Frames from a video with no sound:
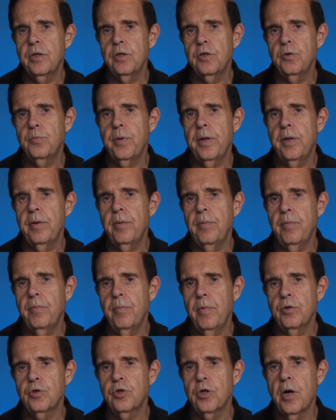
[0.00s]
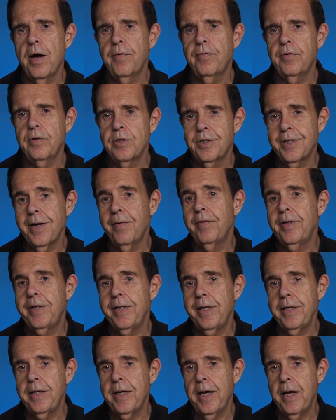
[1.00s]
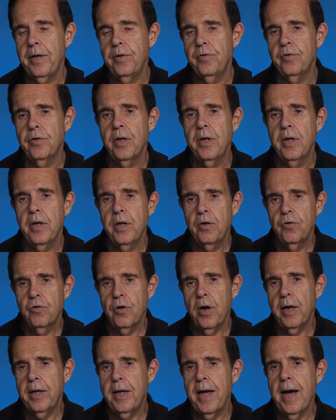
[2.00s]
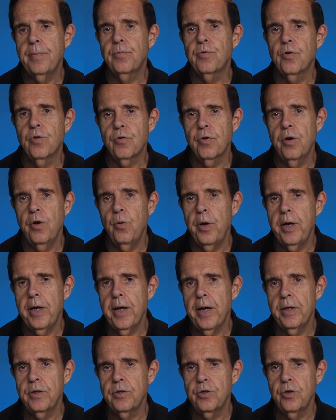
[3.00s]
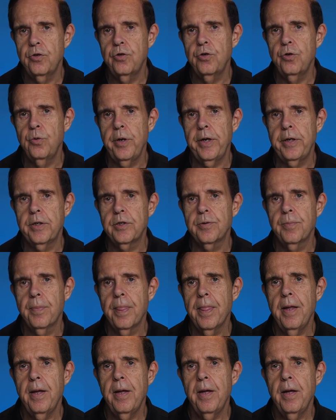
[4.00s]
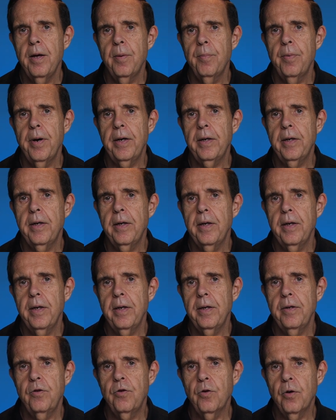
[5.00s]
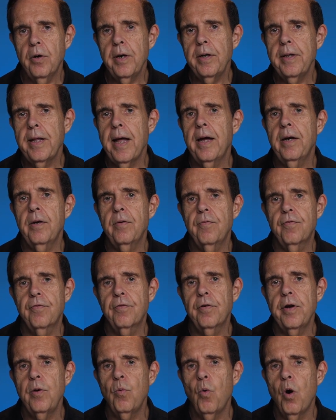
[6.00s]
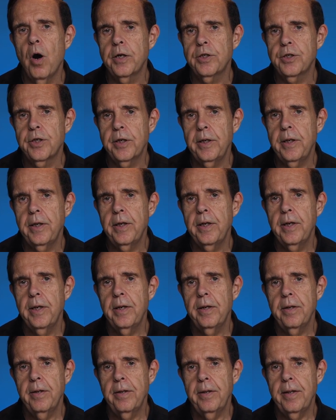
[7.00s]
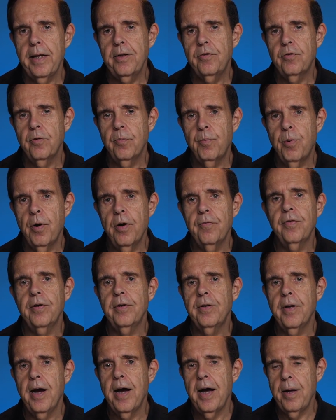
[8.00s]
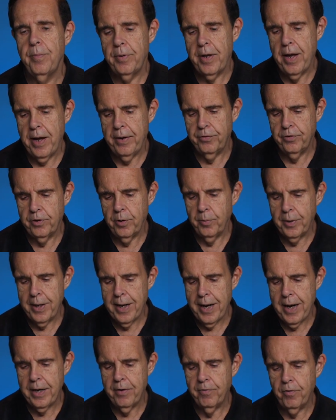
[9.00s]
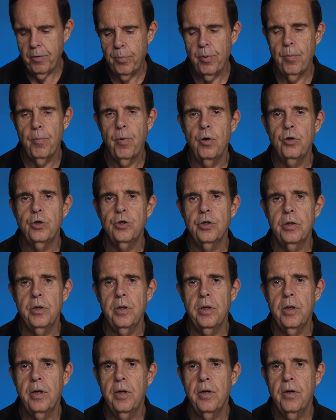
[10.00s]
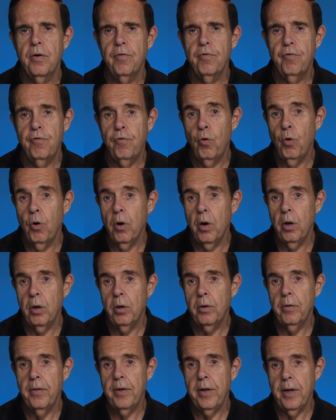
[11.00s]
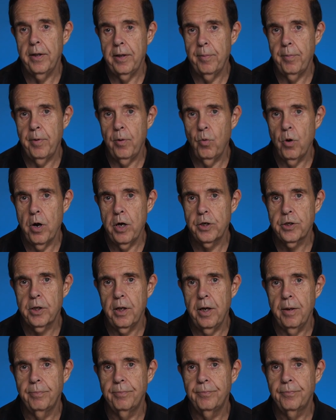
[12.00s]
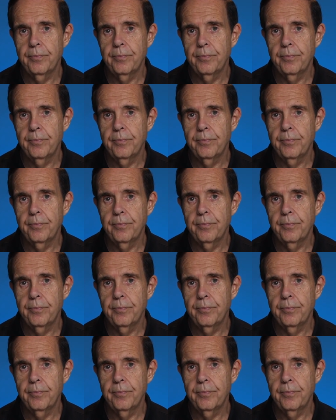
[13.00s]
has been most often 17 days, try to capture 3 weekends in 2 weeks. But during that free washing, that's a perfect time to have some kind of a promotion for the Unlimited Wash Club.